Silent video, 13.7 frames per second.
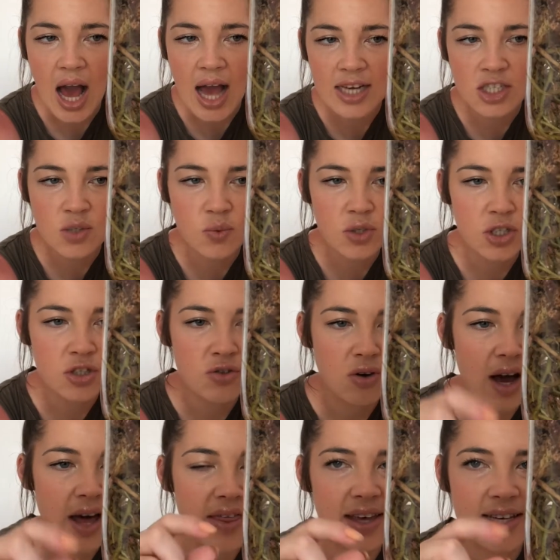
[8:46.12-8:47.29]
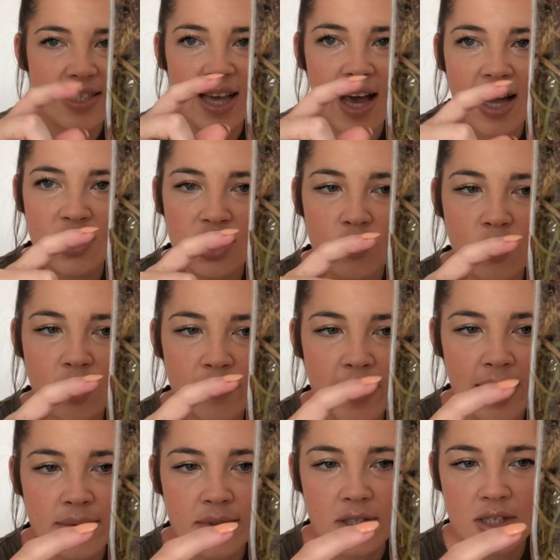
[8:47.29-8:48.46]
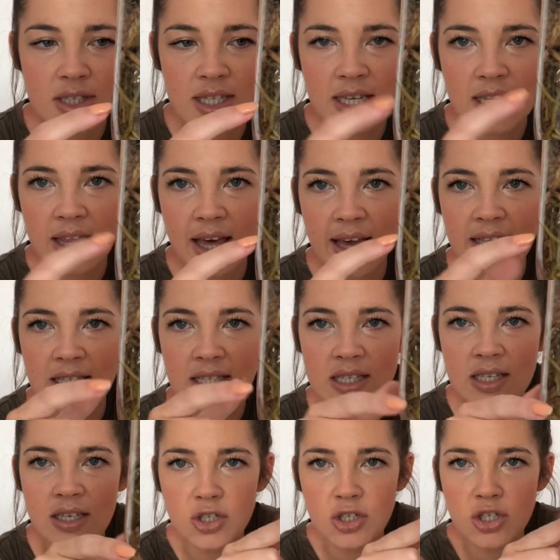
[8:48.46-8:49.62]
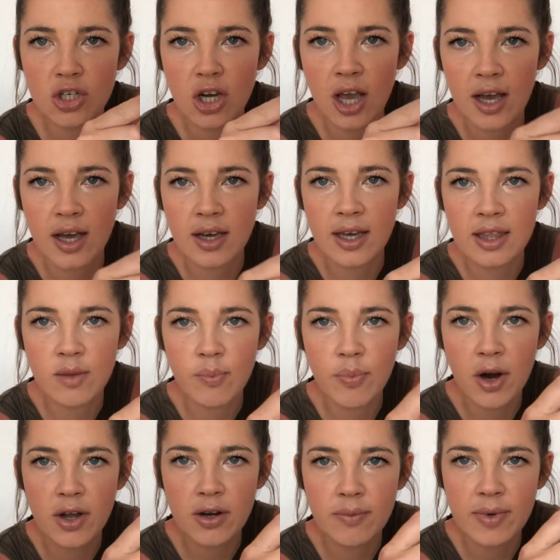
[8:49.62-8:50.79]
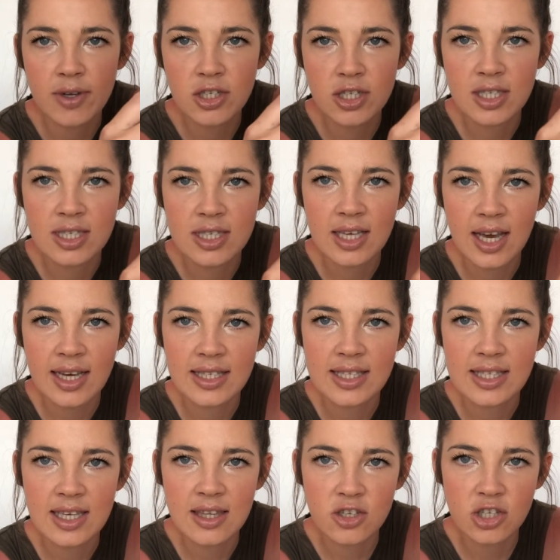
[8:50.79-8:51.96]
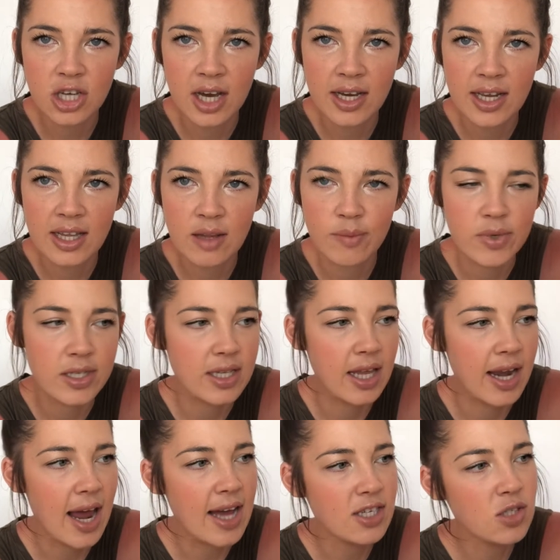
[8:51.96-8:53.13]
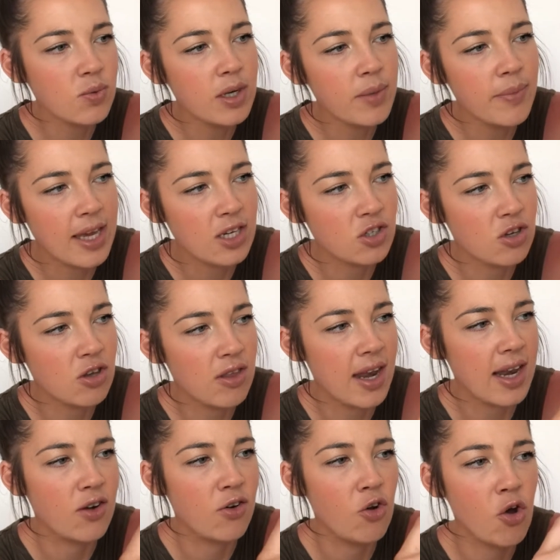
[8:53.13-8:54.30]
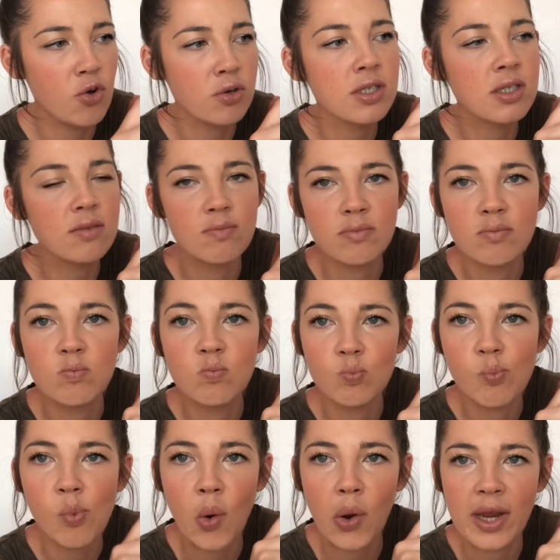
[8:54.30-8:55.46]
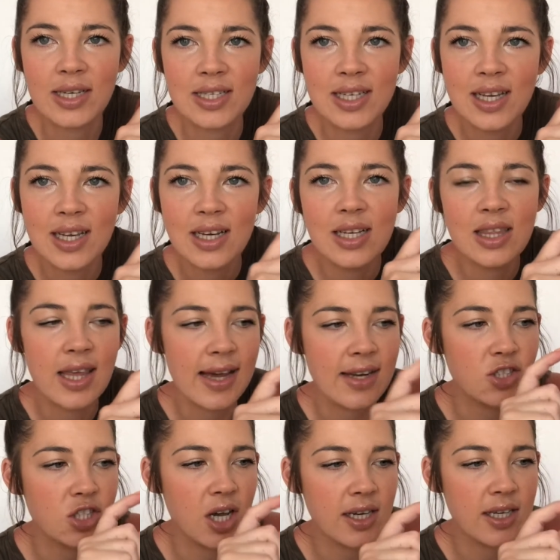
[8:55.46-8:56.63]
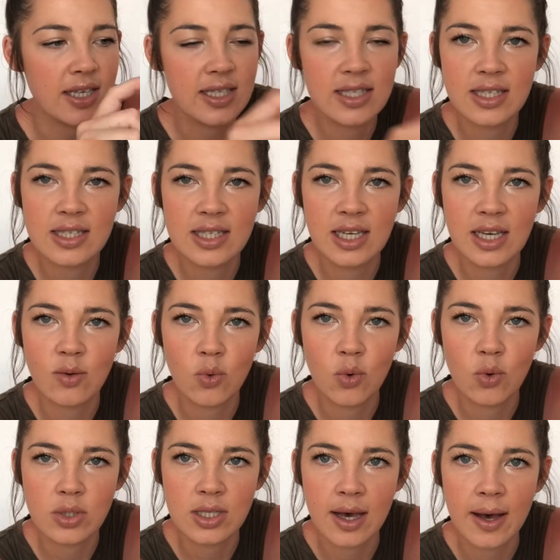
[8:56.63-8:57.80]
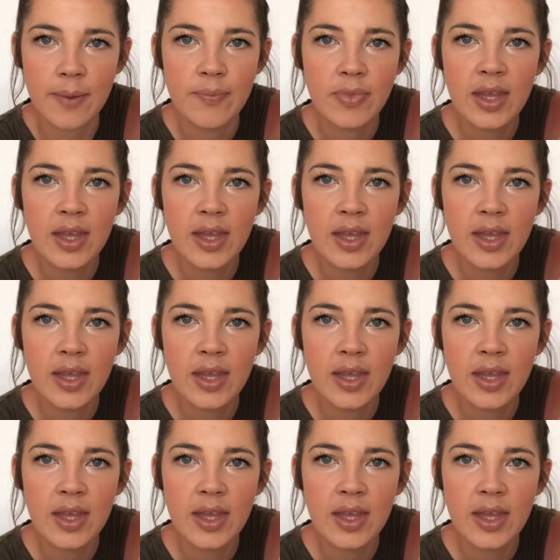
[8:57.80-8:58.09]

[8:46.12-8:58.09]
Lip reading: I just want to try this. I just want to be able to see that chunk at the bottom. As you can see, I can see the chunk in the middle, and I just want to make sure that at no point that chunk is sitting in water.